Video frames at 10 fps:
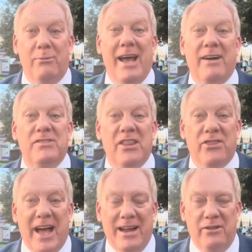and we have to
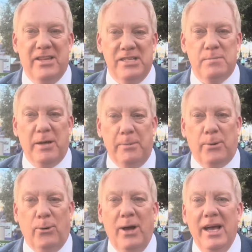thank these
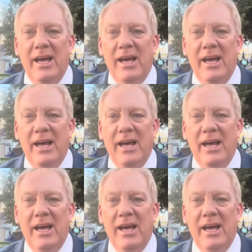people,